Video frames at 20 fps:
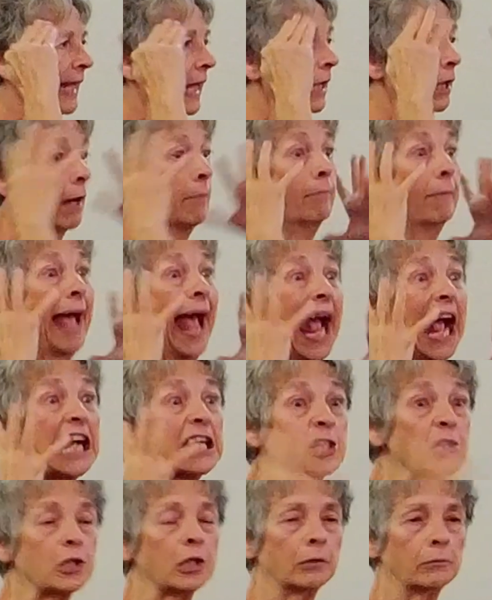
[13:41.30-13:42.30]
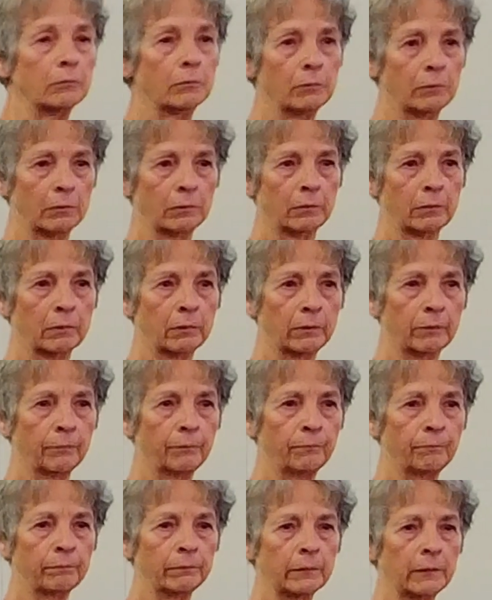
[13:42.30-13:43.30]
and imagine.
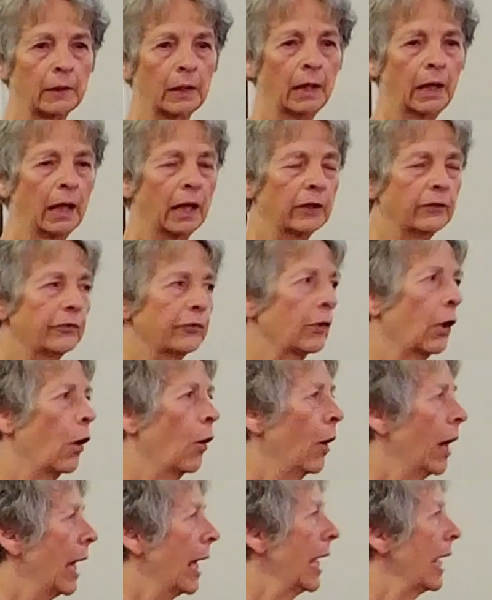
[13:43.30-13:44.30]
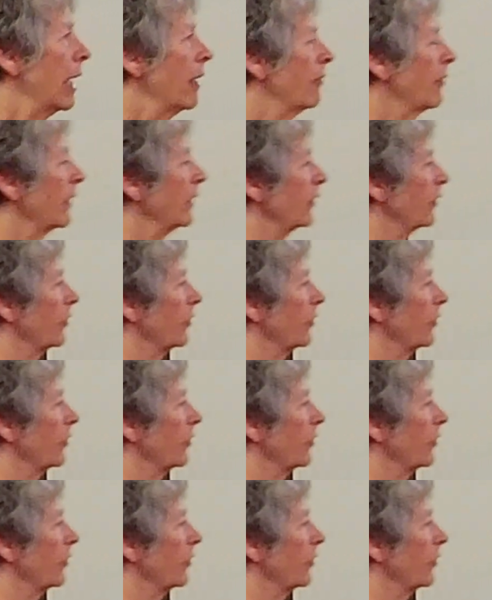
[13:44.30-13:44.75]
And so if it